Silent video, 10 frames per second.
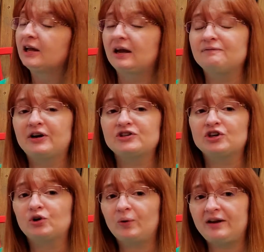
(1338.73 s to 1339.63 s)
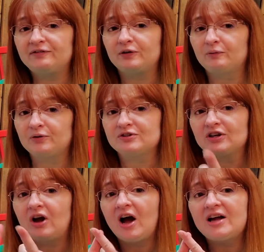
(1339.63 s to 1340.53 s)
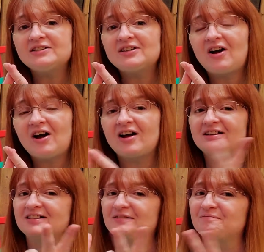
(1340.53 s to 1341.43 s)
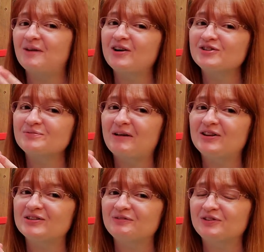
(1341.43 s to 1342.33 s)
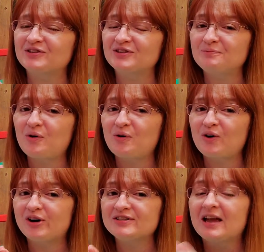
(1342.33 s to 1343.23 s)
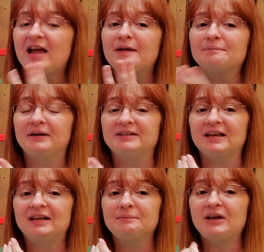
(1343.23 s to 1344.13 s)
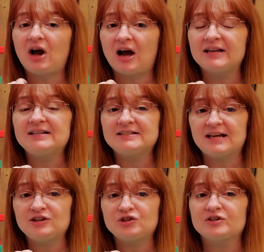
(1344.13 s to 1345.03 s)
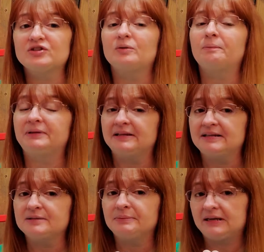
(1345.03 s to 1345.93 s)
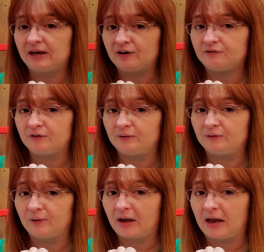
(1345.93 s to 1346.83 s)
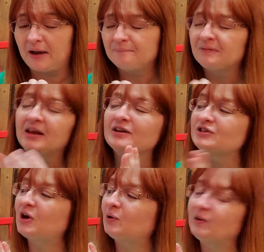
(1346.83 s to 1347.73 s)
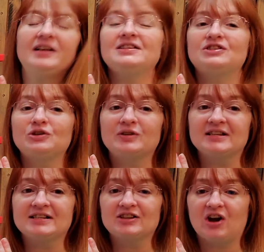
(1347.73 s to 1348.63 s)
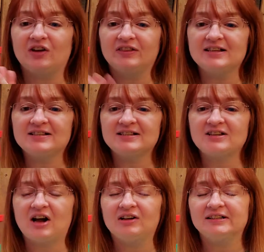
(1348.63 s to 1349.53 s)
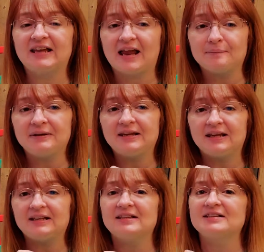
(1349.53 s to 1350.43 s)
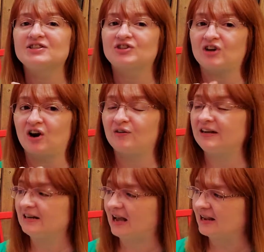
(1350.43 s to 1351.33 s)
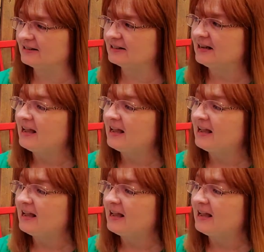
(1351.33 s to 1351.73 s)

Campfires are great for roasting hot dogs and marshmallows for s'mores, but they can be hot and dangerous, so please be careful, okay? So let's do this song. This is called Camping in the Starry Night.